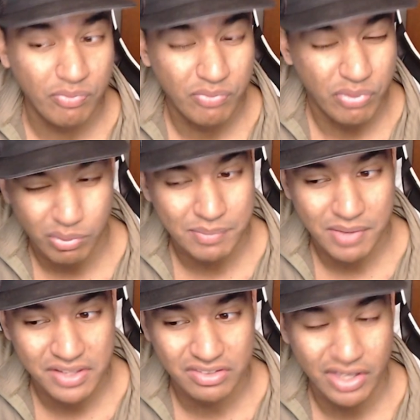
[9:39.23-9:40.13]
3
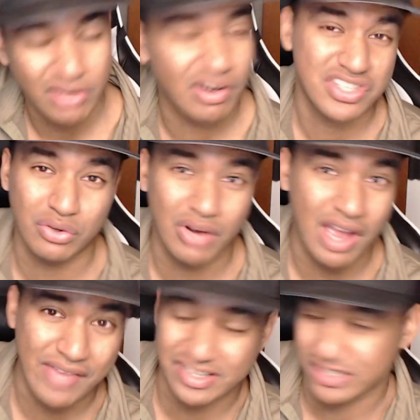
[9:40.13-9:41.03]
months later, I still don't
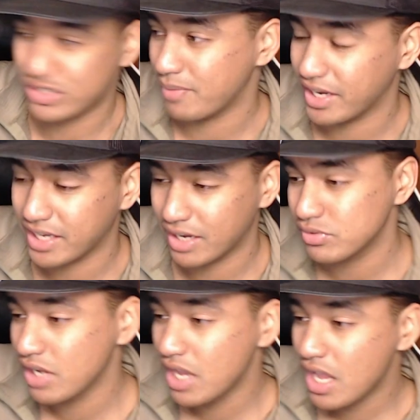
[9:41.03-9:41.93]
have access to my
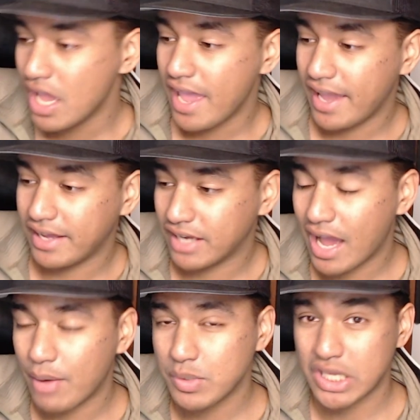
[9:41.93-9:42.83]
accounts, and
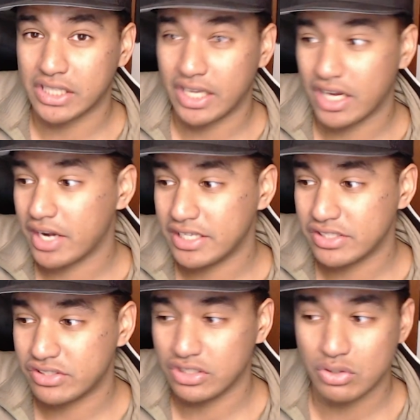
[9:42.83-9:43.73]
how exactly I got
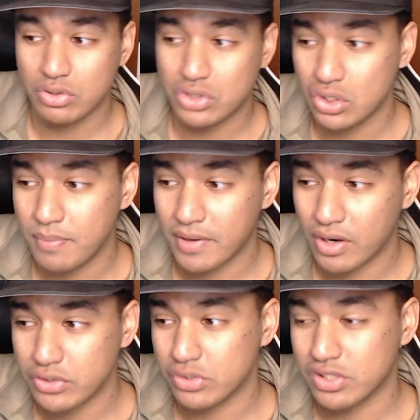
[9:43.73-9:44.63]
into YouTube, and
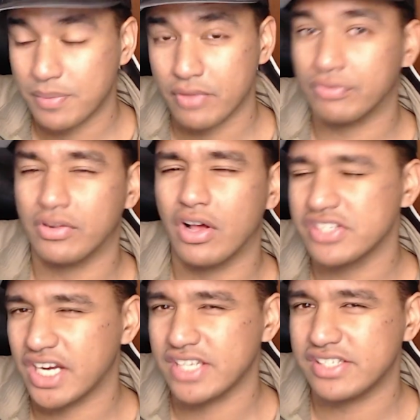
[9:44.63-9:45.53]
also some of the flaws
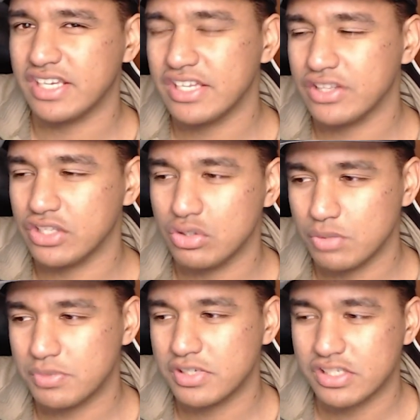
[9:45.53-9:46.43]
that I see in the
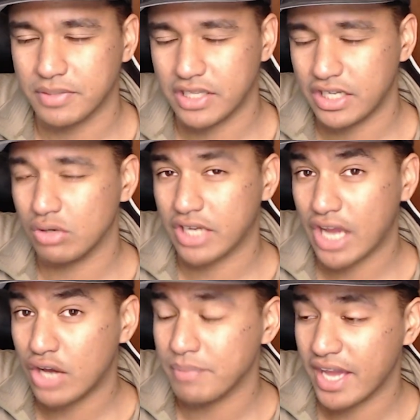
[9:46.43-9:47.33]
YouTube system and getting your
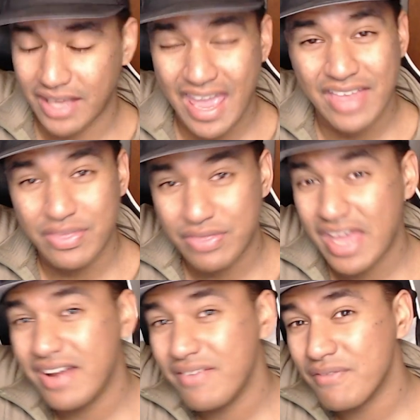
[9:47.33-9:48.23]
account back. And
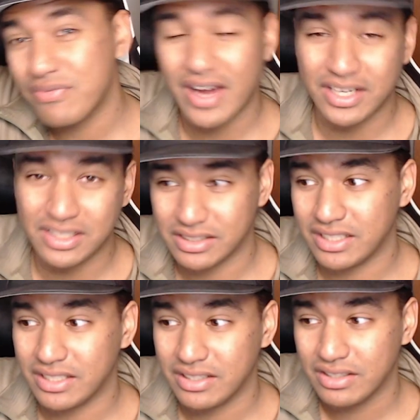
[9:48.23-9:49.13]
then
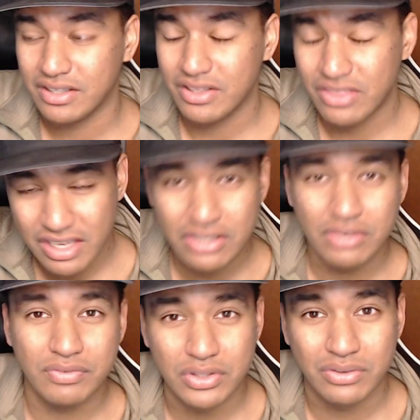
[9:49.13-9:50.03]
finally, the
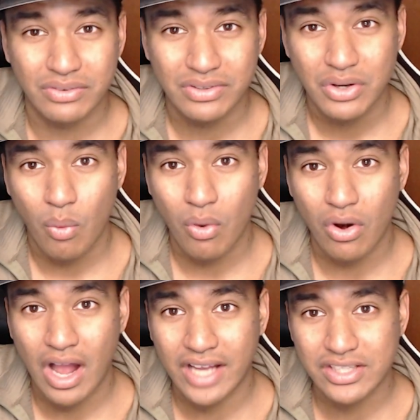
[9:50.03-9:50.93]
interview
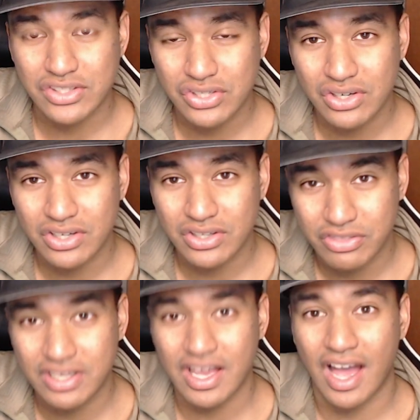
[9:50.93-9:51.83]
where I took
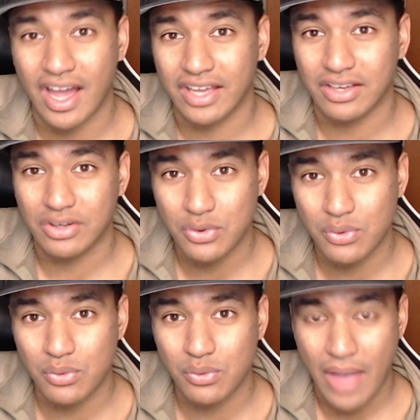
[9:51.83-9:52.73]
the guy
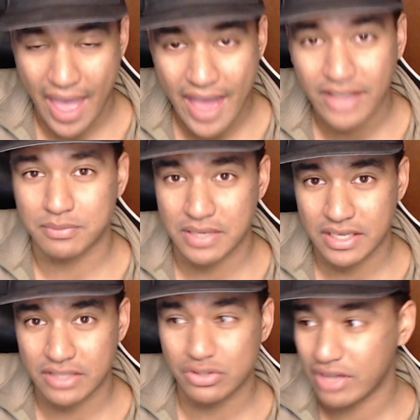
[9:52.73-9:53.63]
who hacked
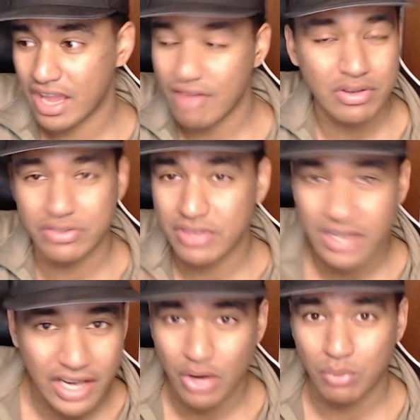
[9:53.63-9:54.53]
me, took everything
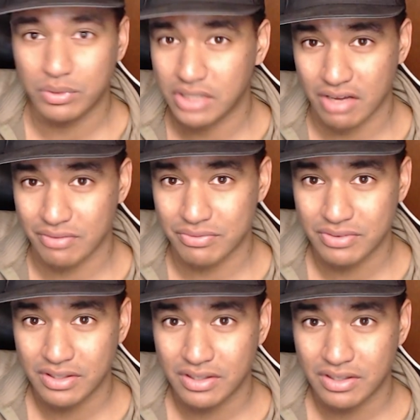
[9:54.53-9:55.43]
I know and love,
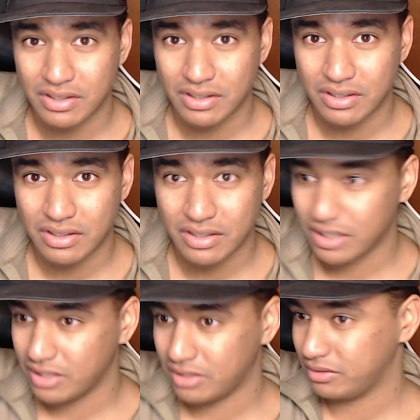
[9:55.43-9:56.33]

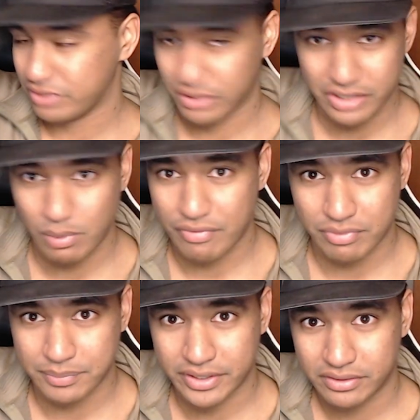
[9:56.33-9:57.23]
took it away
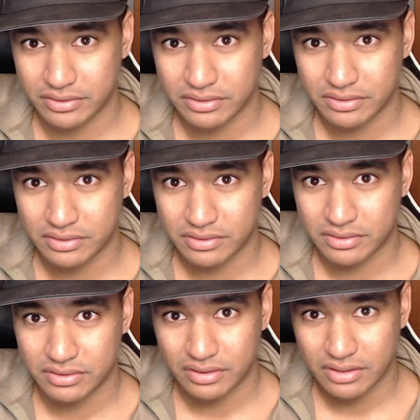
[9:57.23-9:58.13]
from me,
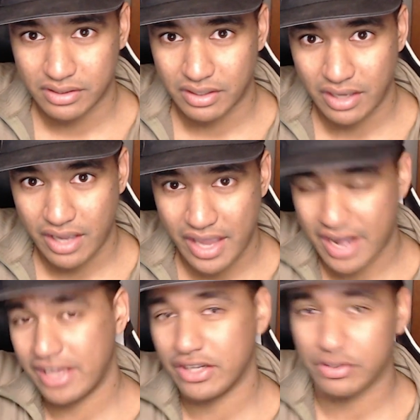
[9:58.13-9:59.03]
and I
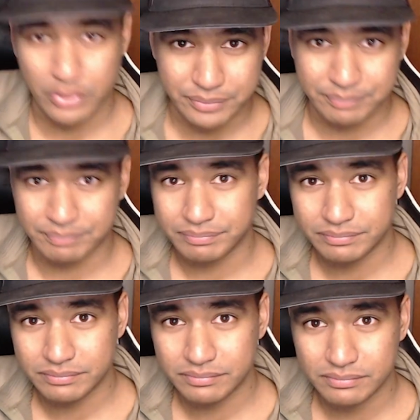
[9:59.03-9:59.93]
interviewed him.
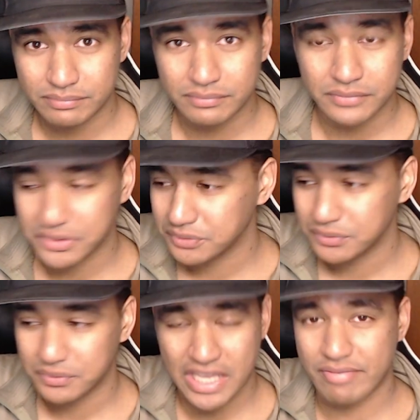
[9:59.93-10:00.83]

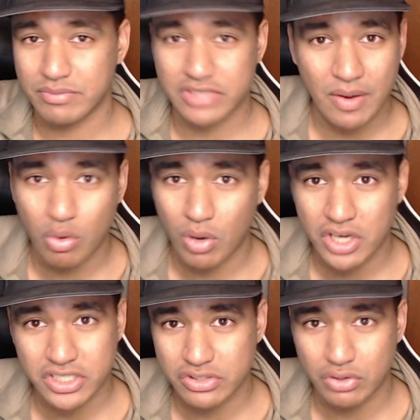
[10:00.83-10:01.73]
Gave him 10
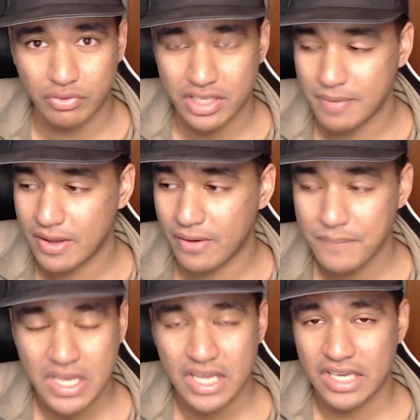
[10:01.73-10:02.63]
questions over email.
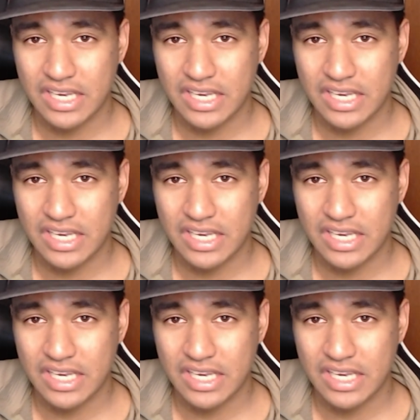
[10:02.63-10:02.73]
He